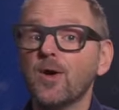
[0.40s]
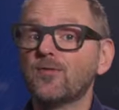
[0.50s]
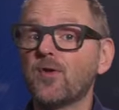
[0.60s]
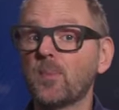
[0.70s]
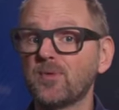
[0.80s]

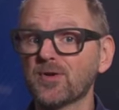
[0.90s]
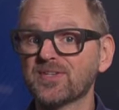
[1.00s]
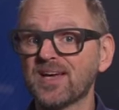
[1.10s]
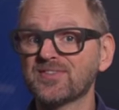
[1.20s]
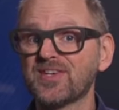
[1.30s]
For
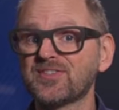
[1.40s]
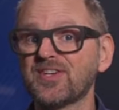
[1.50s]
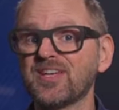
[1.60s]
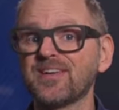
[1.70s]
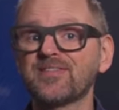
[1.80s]
broadcast
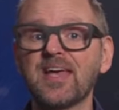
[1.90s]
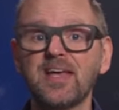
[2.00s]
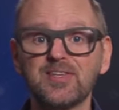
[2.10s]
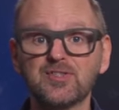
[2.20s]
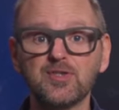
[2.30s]
engineer, there
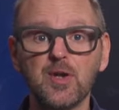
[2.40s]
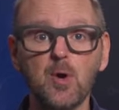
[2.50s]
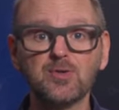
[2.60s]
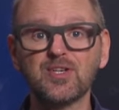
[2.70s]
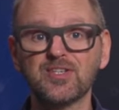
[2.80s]
is
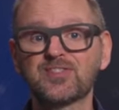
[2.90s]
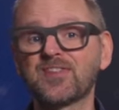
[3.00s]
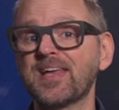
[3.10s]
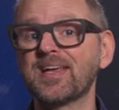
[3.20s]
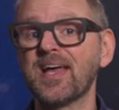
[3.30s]
no such
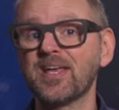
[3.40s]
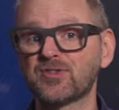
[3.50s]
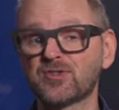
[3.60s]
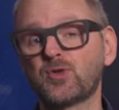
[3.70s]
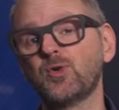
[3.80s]
thing
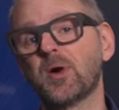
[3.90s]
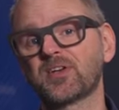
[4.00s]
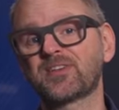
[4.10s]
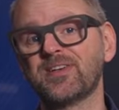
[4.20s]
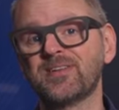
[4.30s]
as too
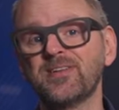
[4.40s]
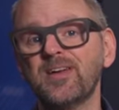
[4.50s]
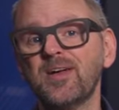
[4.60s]
much gear.